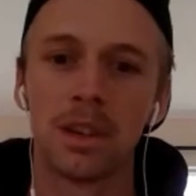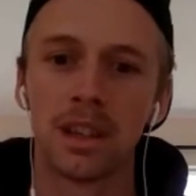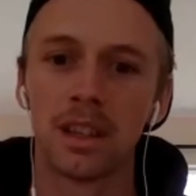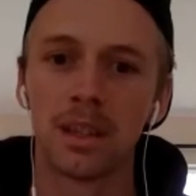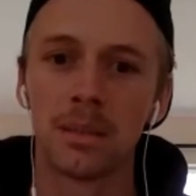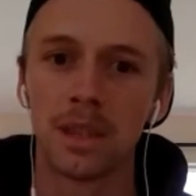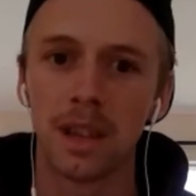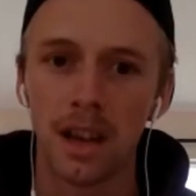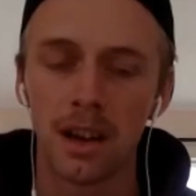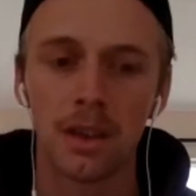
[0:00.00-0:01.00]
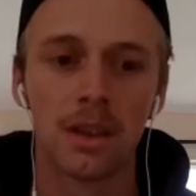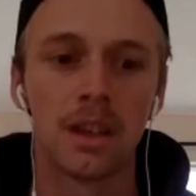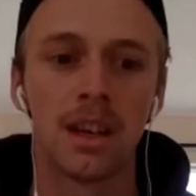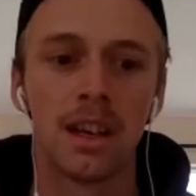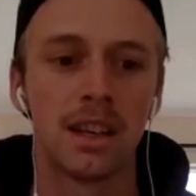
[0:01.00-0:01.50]
in some Te
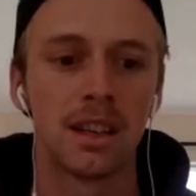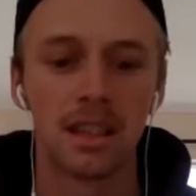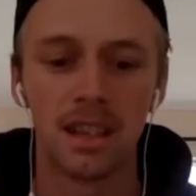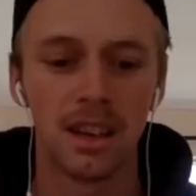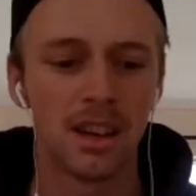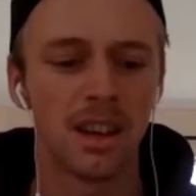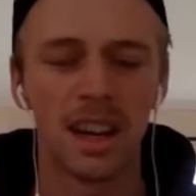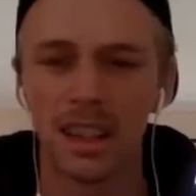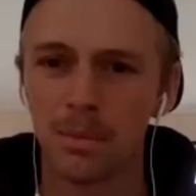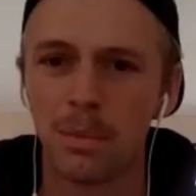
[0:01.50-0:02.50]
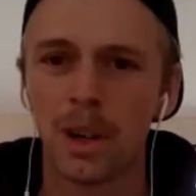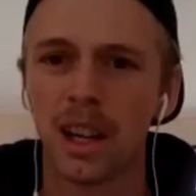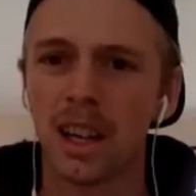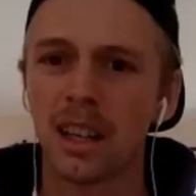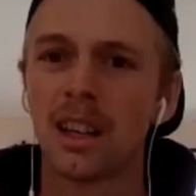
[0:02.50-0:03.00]
Reo and like
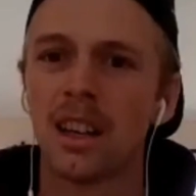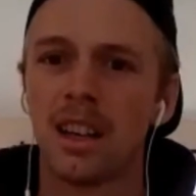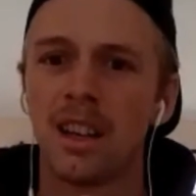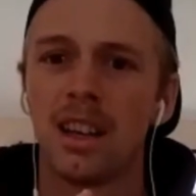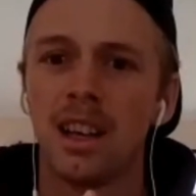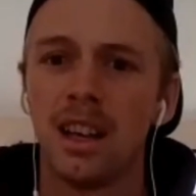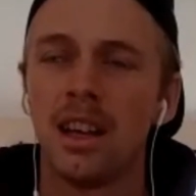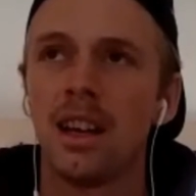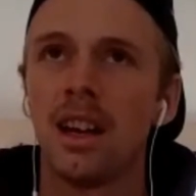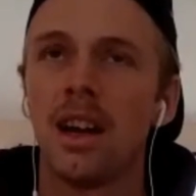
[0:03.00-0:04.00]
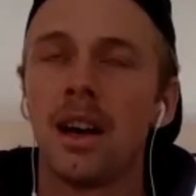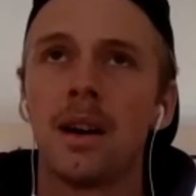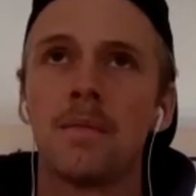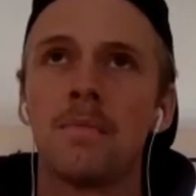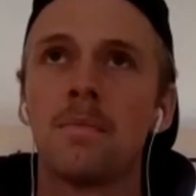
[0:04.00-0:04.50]
bringing
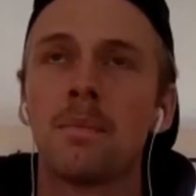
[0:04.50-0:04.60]
like